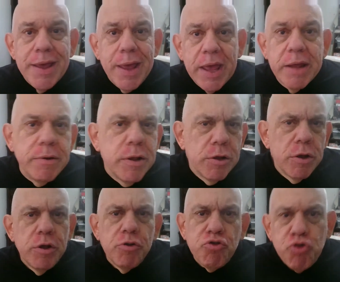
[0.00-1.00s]
And
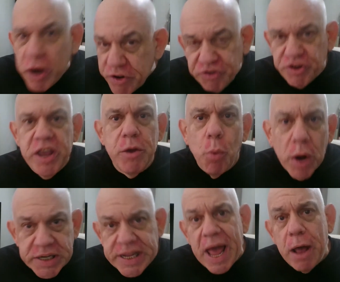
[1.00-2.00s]
Trixie
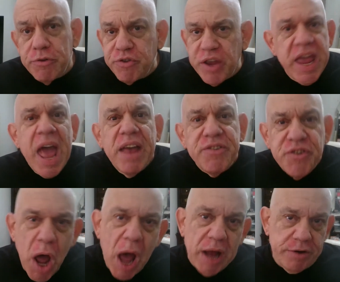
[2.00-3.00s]
Watkowski has
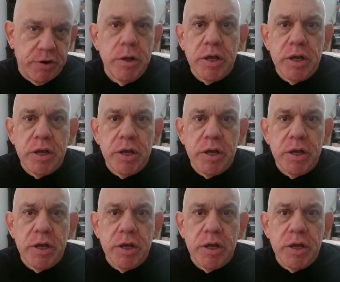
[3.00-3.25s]
not